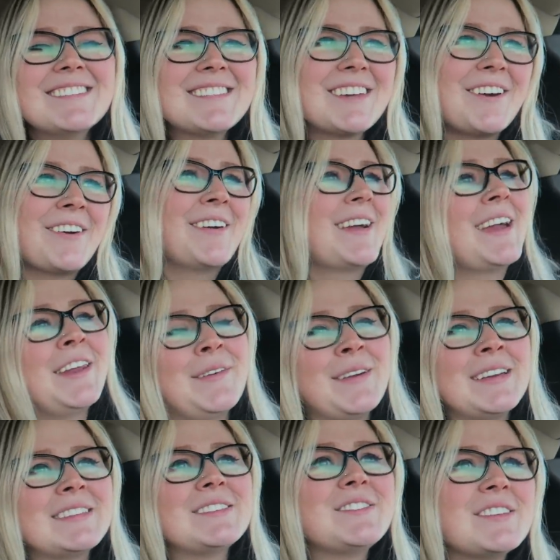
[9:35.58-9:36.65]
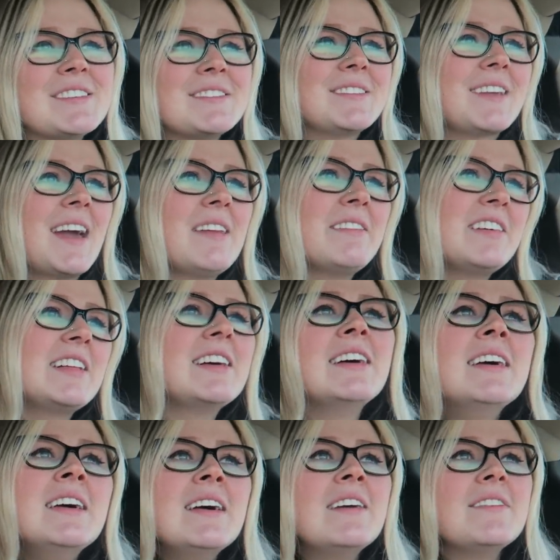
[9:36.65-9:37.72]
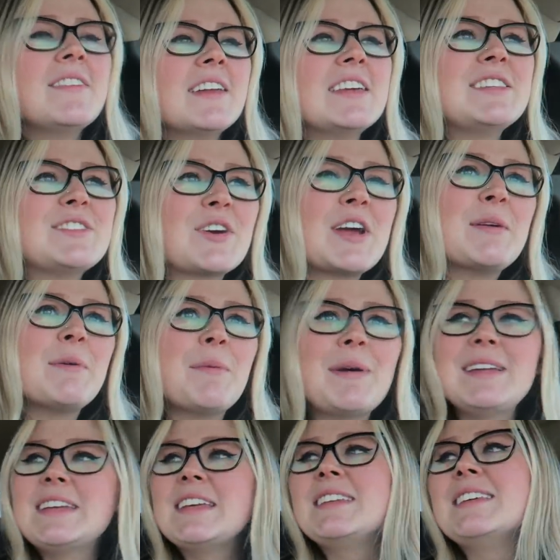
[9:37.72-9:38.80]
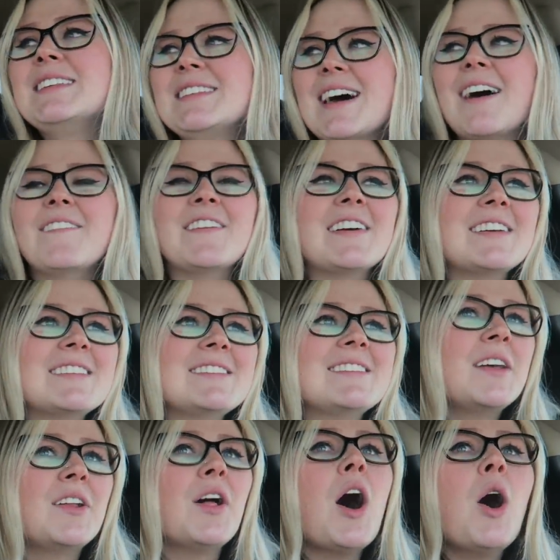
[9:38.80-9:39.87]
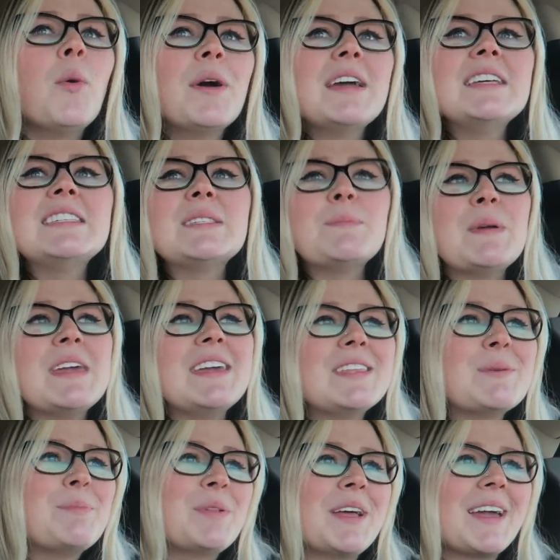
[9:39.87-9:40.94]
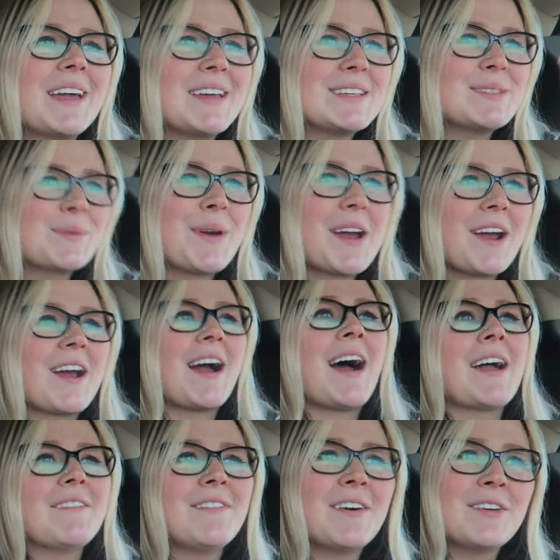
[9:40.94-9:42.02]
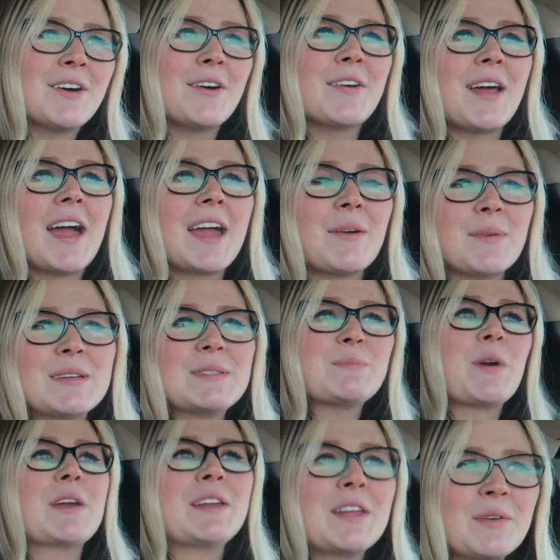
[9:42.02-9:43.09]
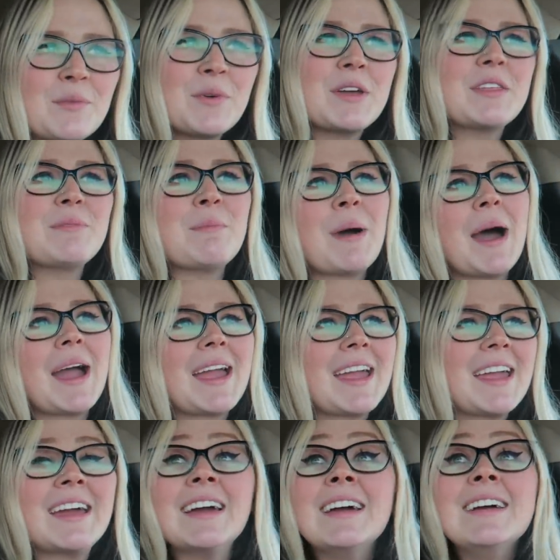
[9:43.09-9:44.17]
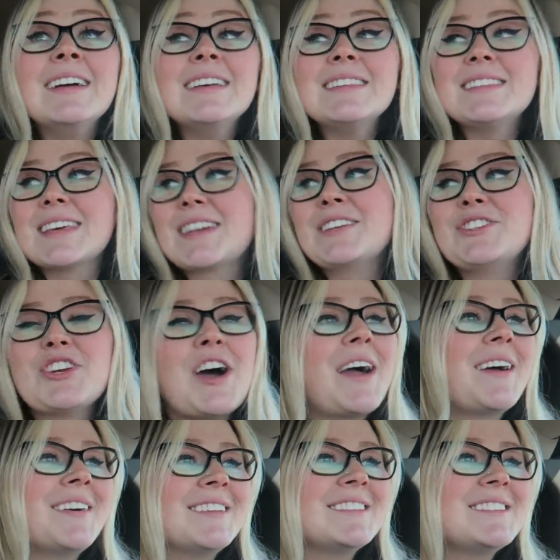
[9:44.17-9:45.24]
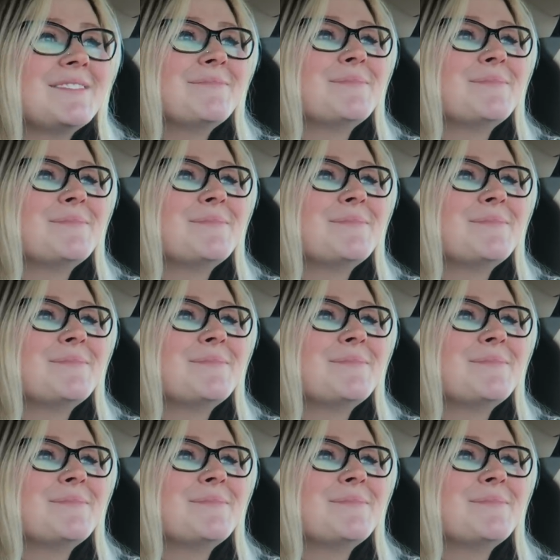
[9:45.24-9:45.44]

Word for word: So anyways, just kind of a funny story about my dentist's office. It'll always be the place where I found out I was pregnant with my second child.